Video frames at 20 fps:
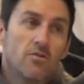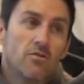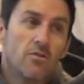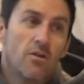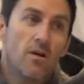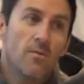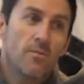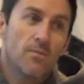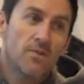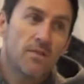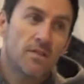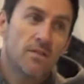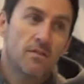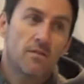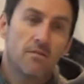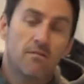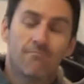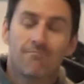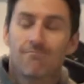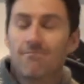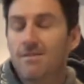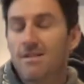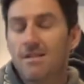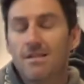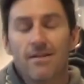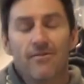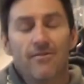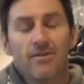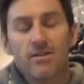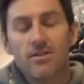Drops,
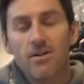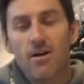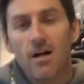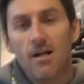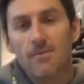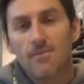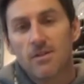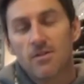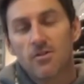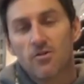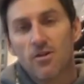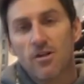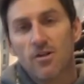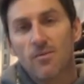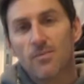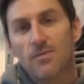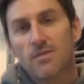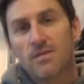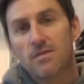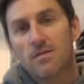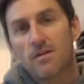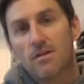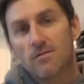different types of drops.